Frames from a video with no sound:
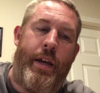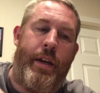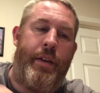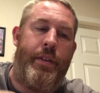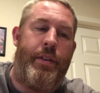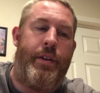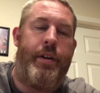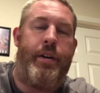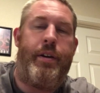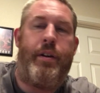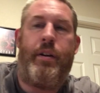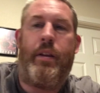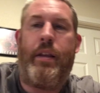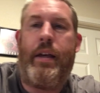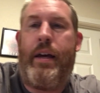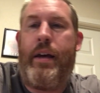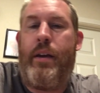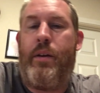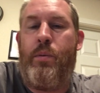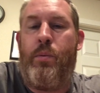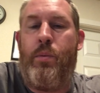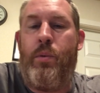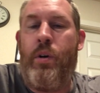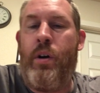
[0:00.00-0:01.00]
Hey there,
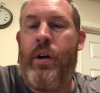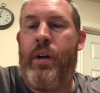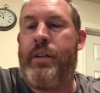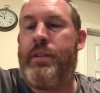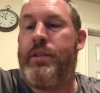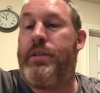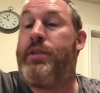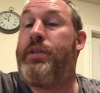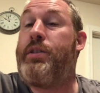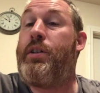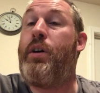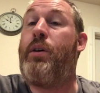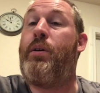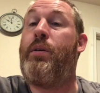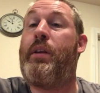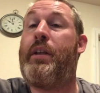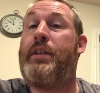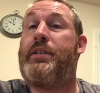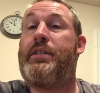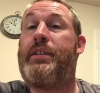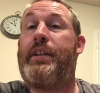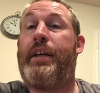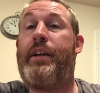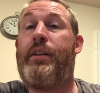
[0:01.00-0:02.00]
Latin 1. So
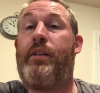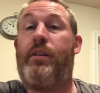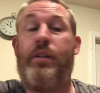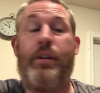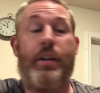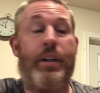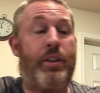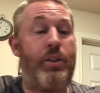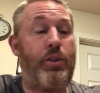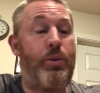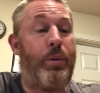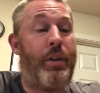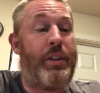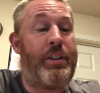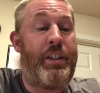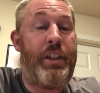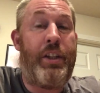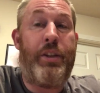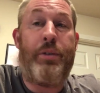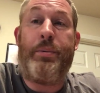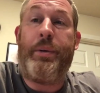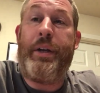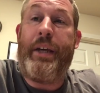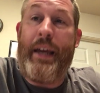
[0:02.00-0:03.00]
let's take a look at
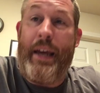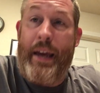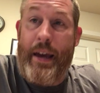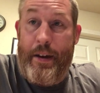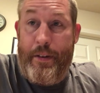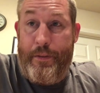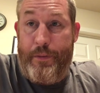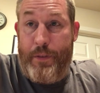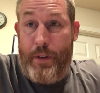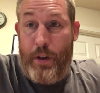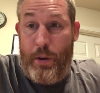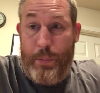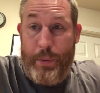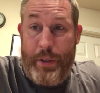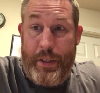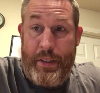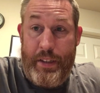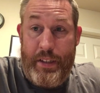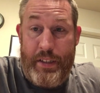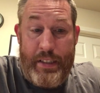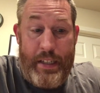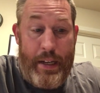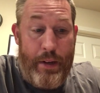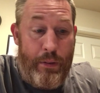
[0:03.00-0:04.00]
23F. I'll read
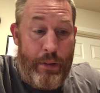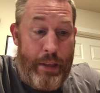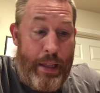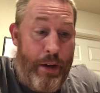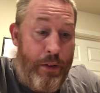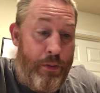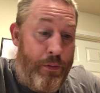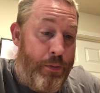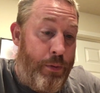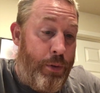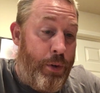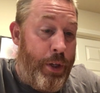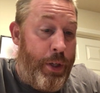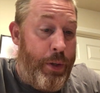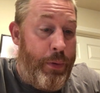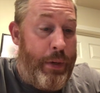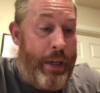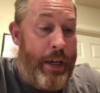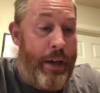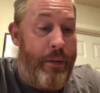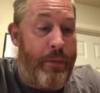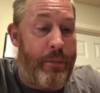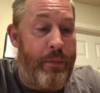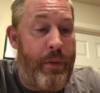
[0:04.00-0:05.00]
this out loud for you
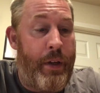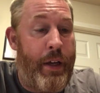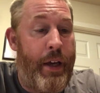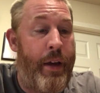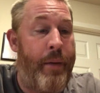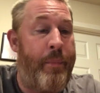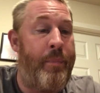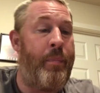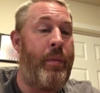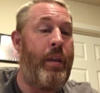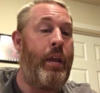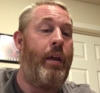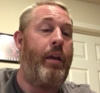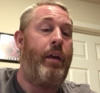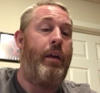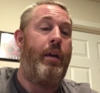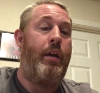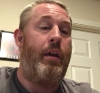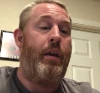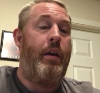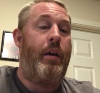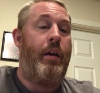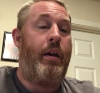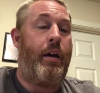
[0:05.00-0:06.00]
now, okay?
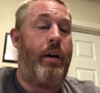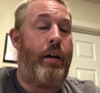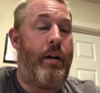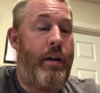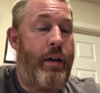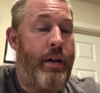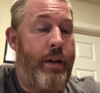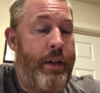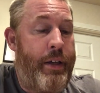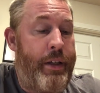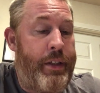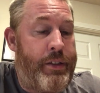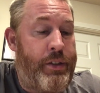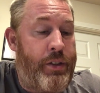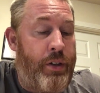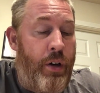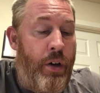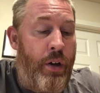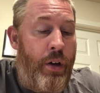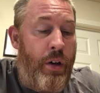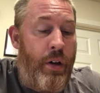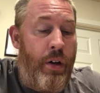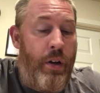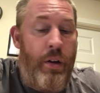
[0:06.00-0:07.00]
It's
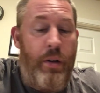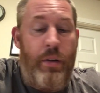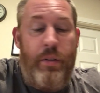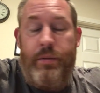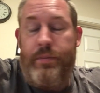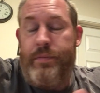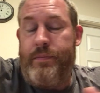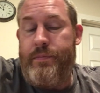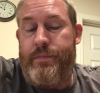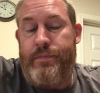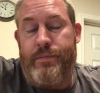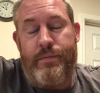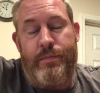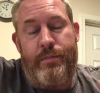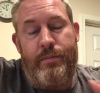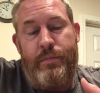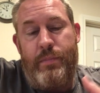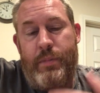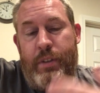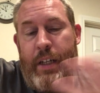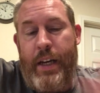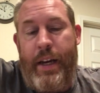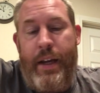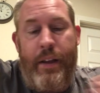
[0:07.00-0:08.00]
all
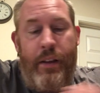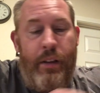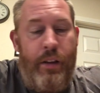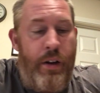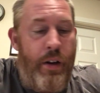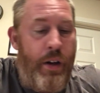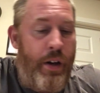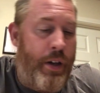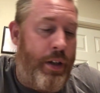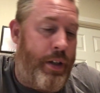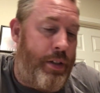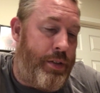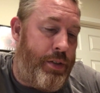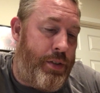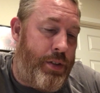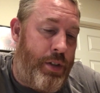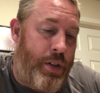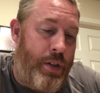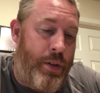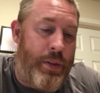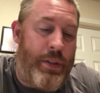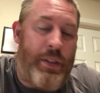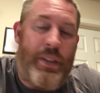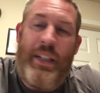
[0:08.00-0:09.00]
dialogue,
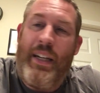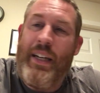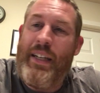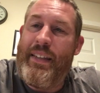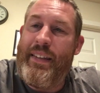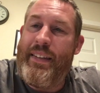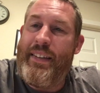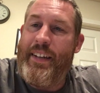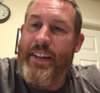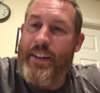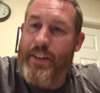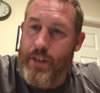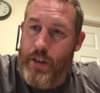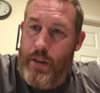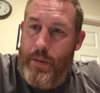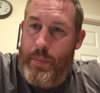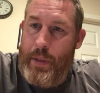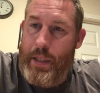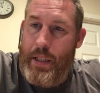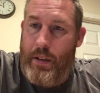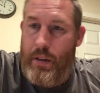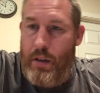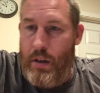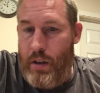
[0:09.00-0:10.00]
so it's not
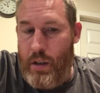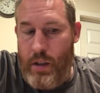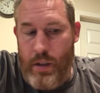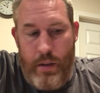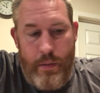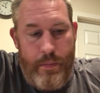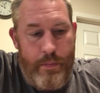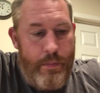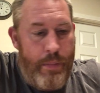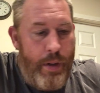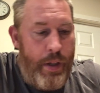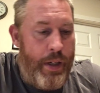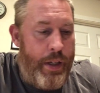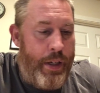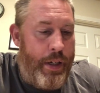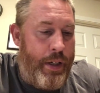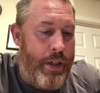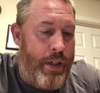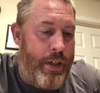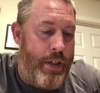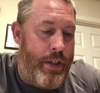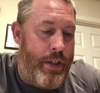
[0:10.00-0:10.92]
terribly long, but